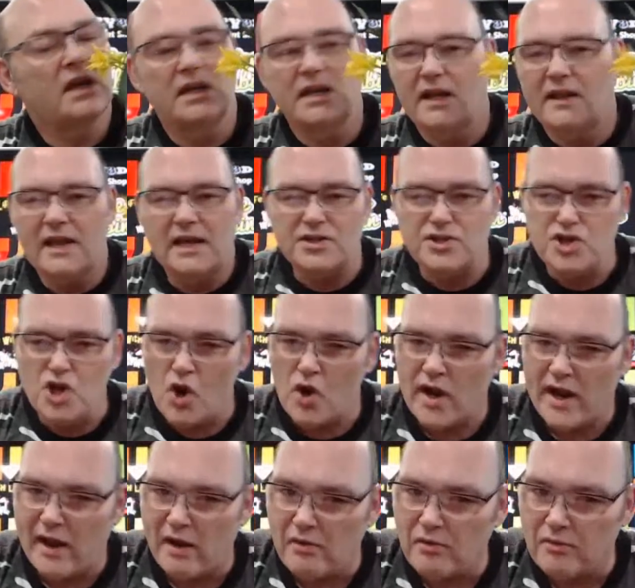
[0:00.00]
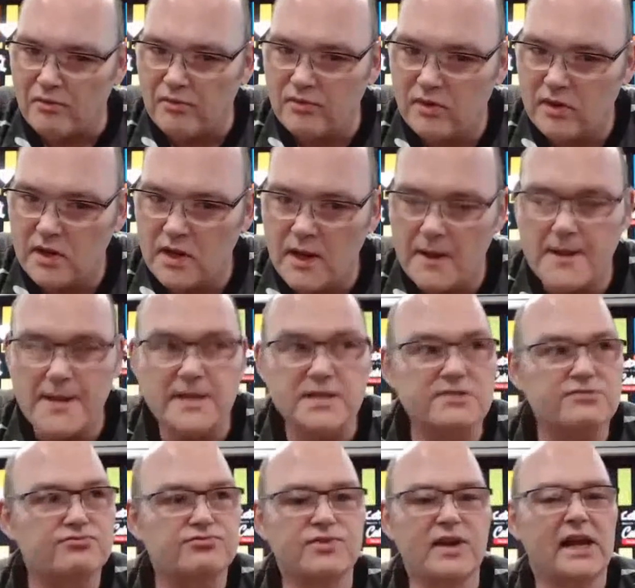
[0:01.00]
now that's knockout.
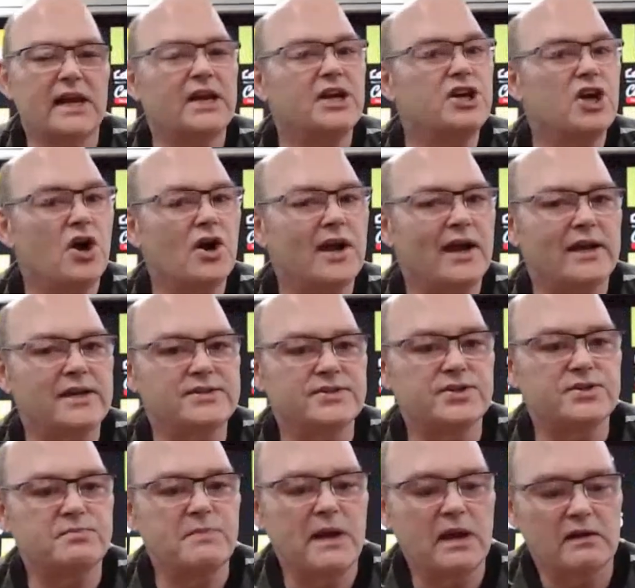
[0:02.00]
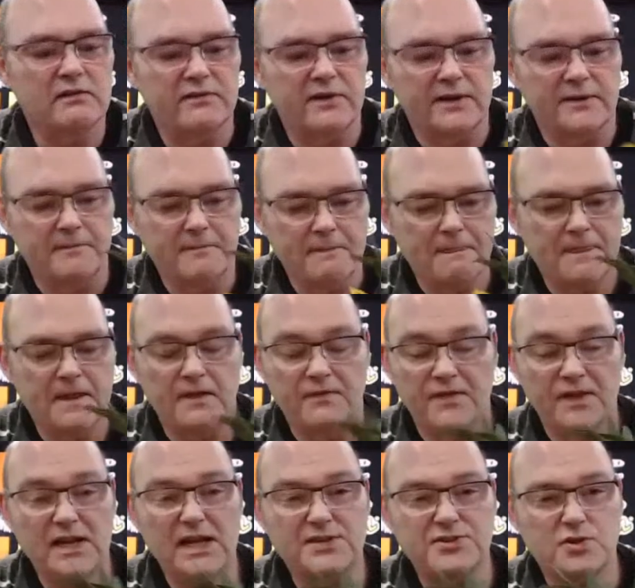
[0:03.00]
It's really knockout is the smell of it.
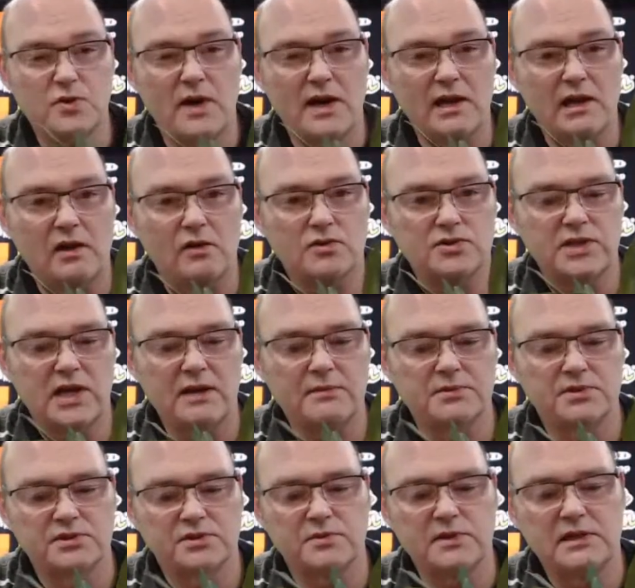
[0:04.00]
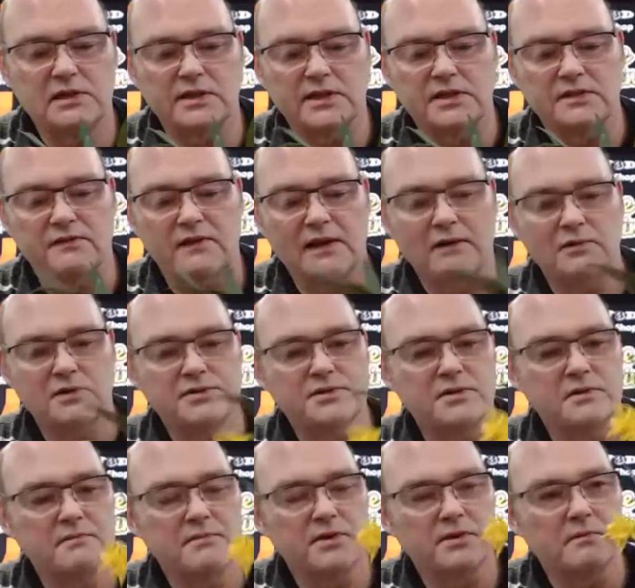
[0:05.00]
They last quite a long time as well, these flowers.
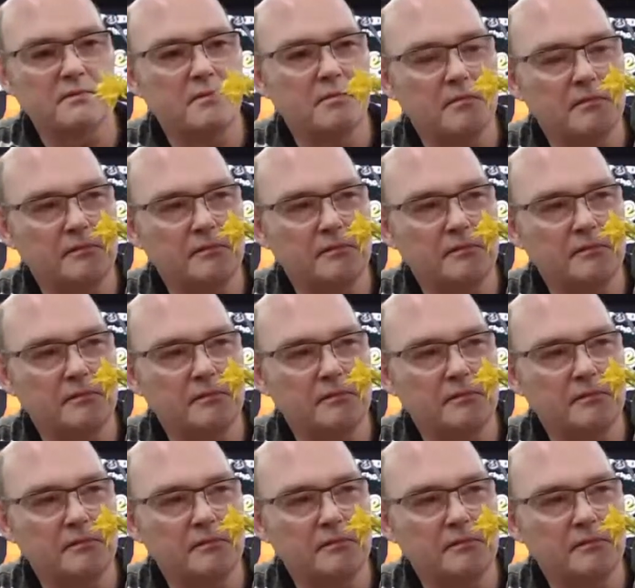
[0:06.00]
But